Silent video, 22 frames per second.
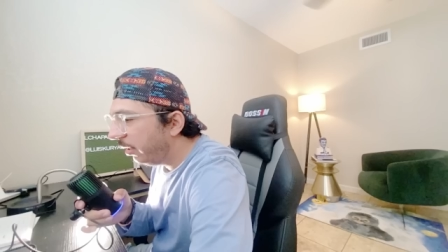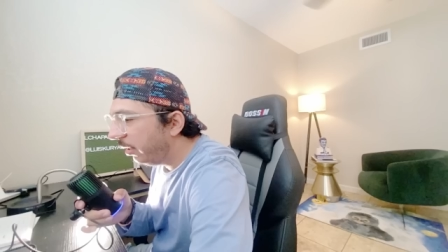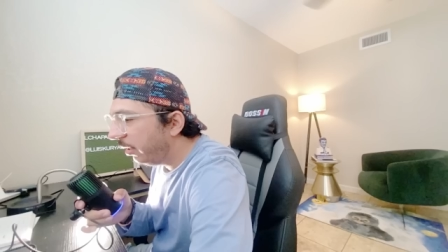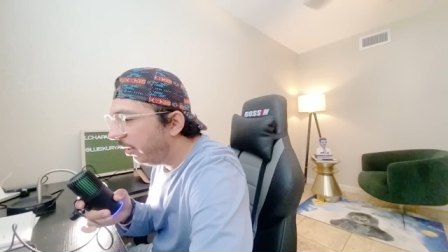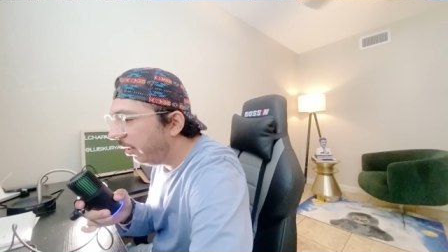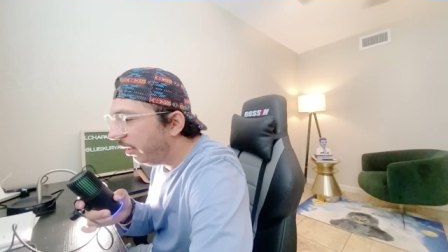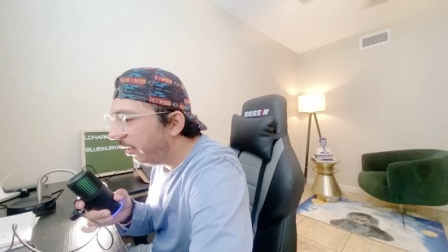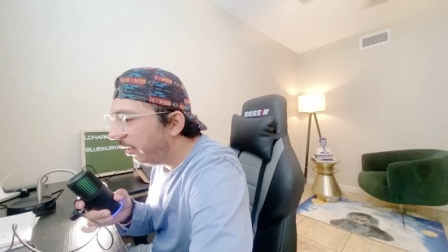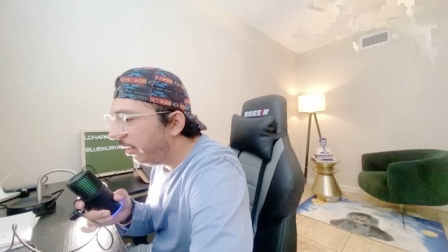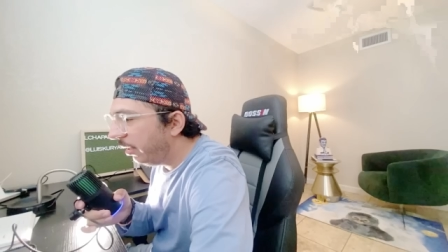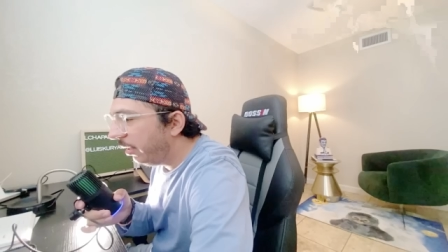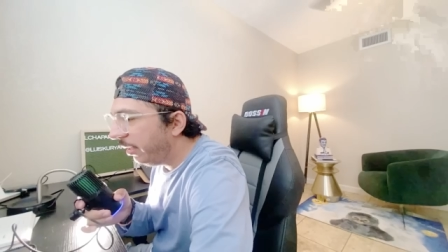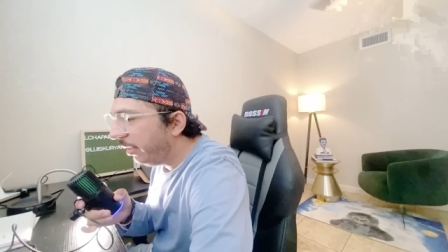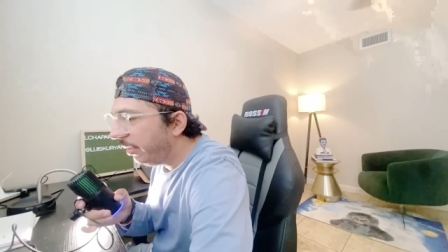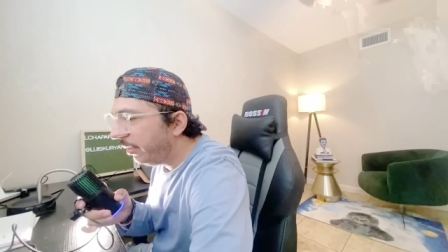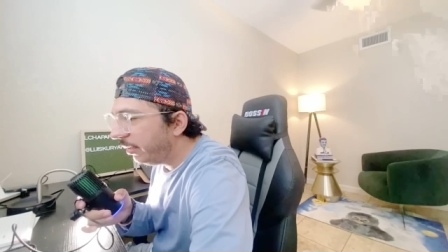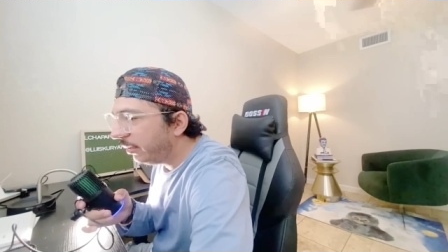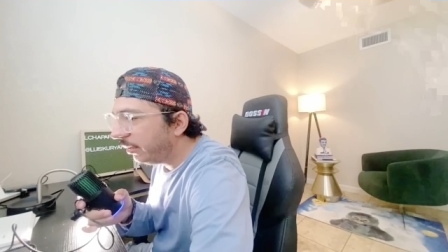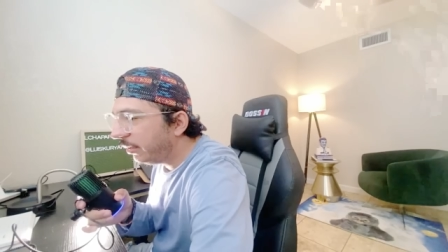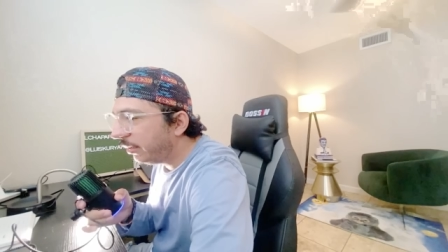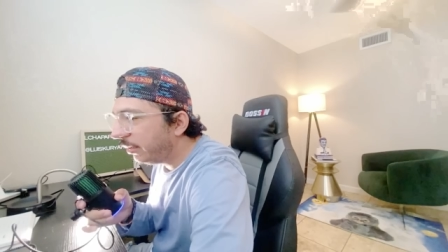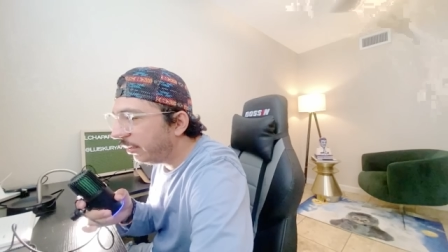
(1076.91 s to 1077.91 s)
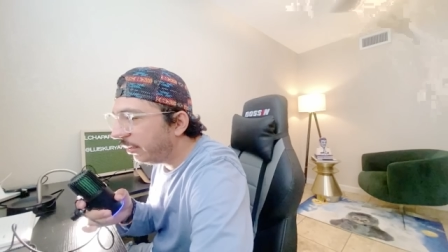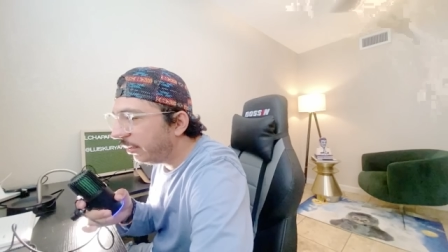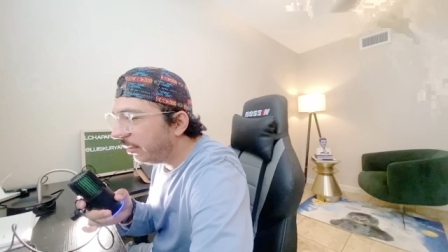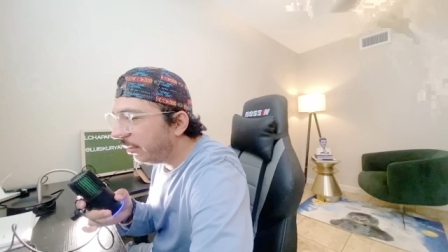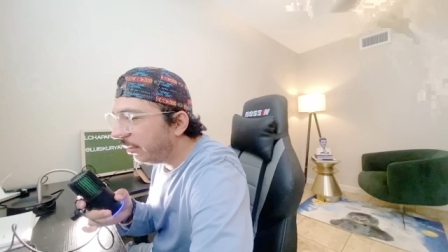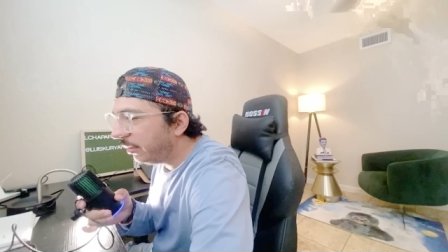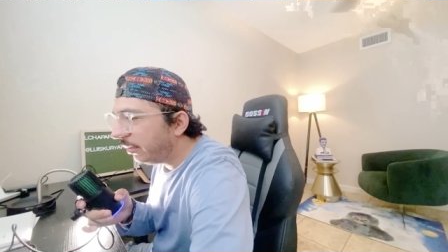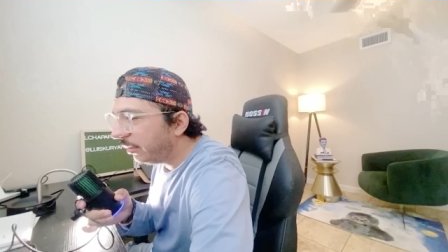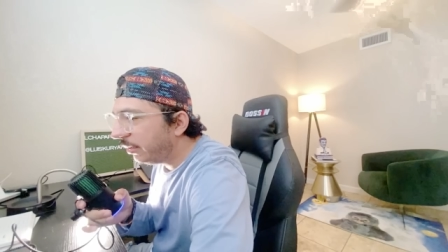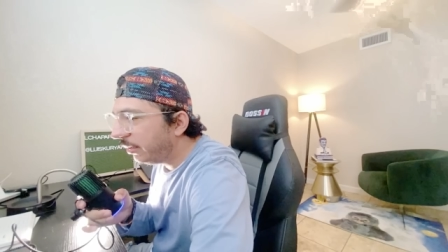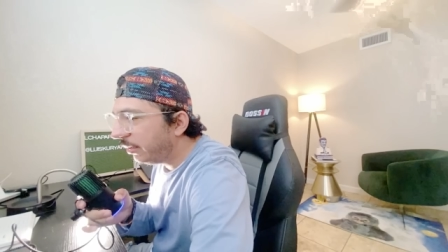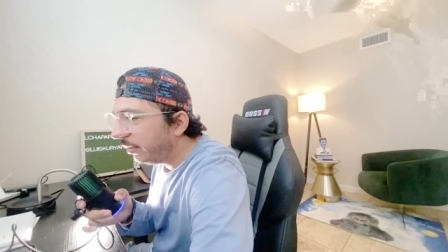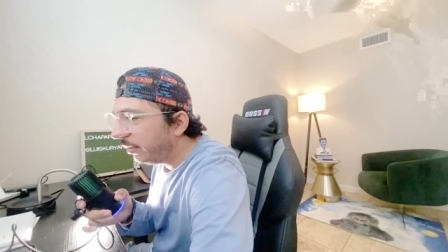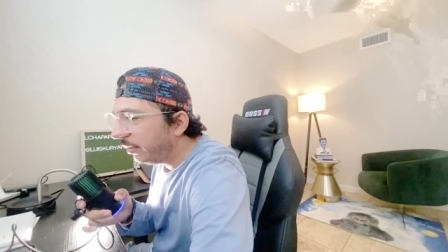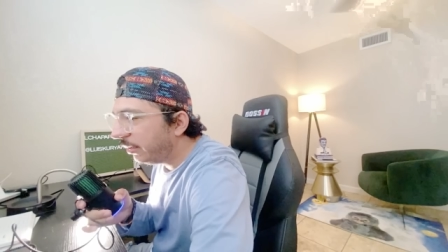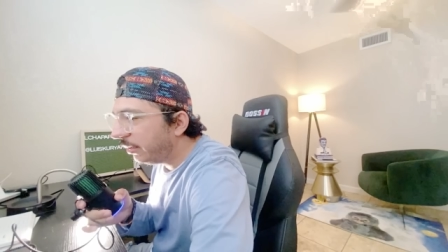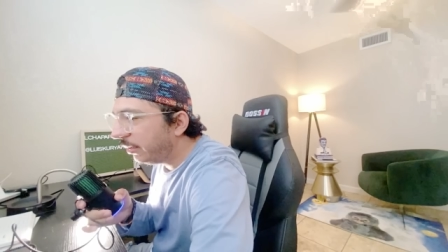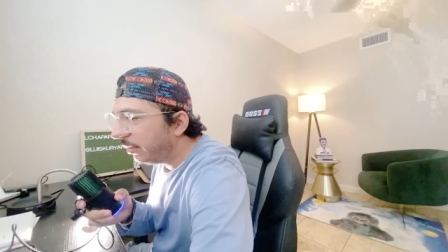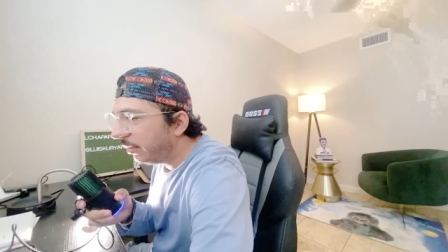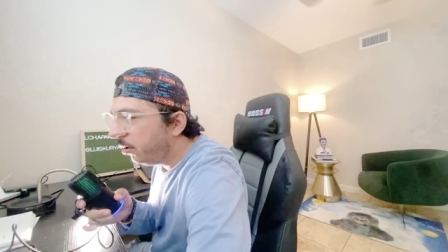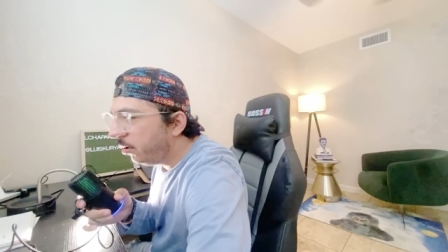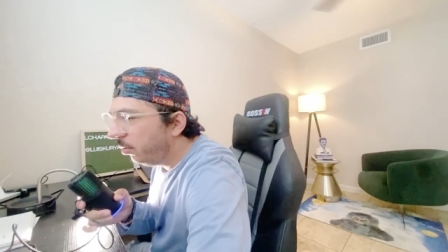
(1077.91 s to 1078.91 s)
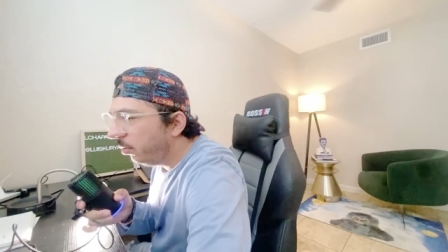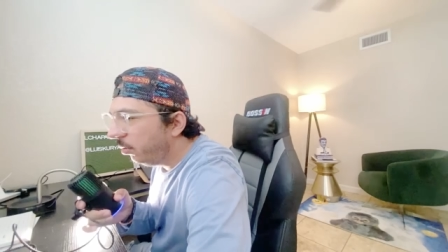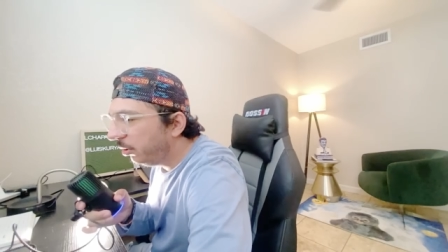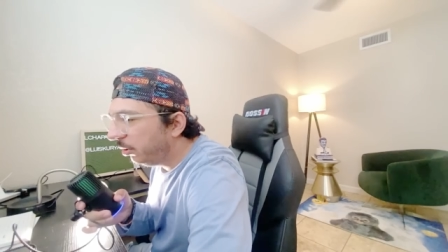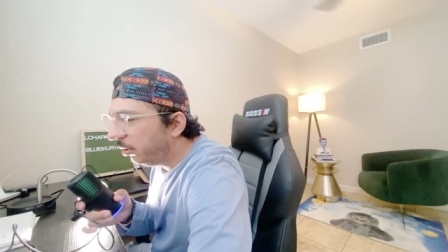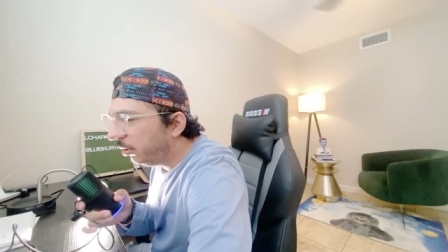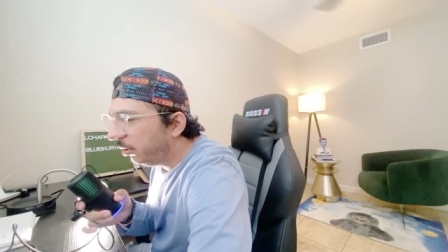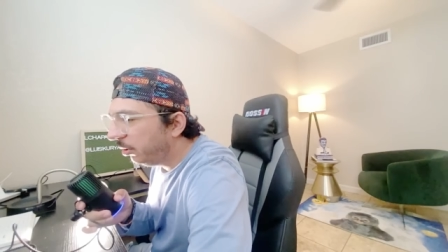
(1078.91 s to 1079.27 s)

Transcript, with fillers: this huge